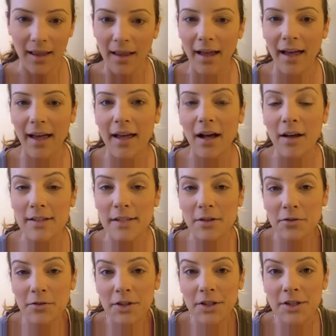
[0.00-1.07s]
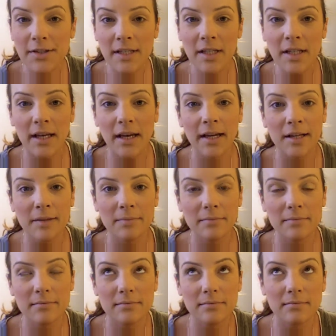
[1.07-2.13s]
Also, if you're using
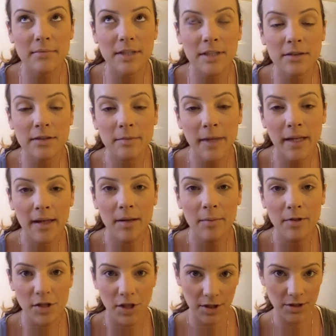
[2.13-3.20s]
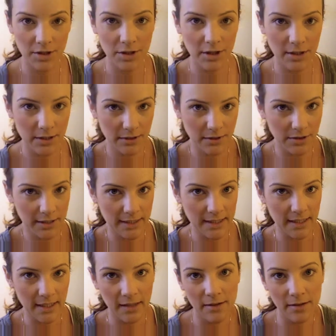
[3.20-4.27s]
mineral makeup, which I usually do during the day, I
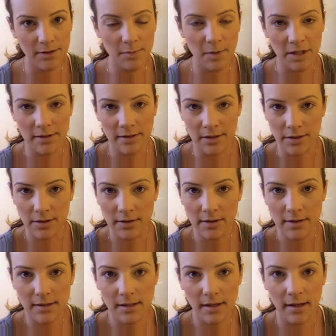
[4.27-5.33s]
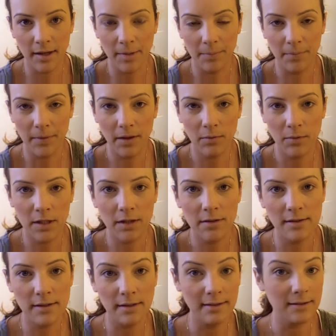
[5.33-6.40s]
use Bare Essentials, you want to use a
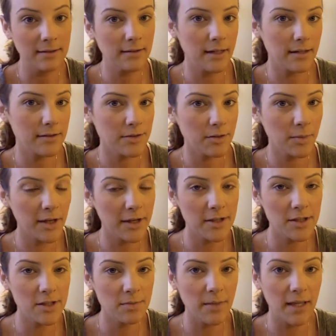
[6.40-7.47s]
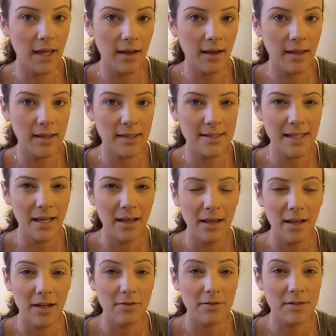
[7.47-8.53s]
little extra blush because for
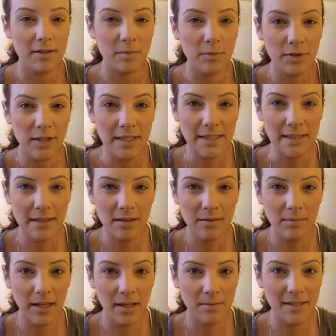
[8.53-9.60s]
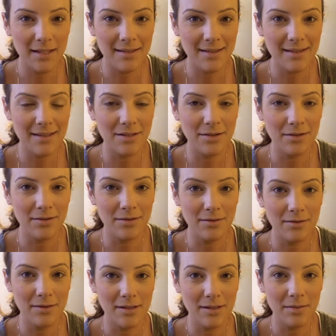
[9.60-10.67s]
some reason makeup tends to
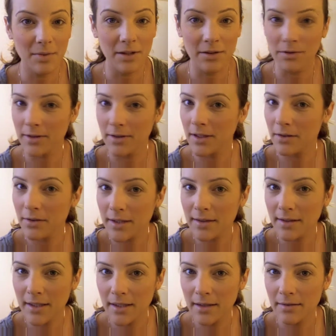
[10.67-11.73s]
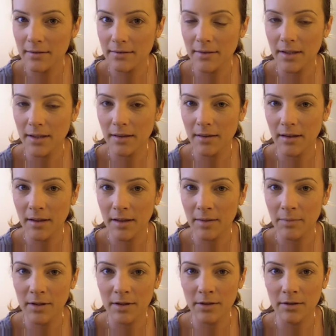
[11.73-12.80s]
disappear really quickly with
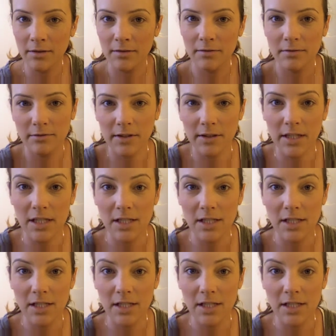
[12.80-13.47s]
mineral foundation.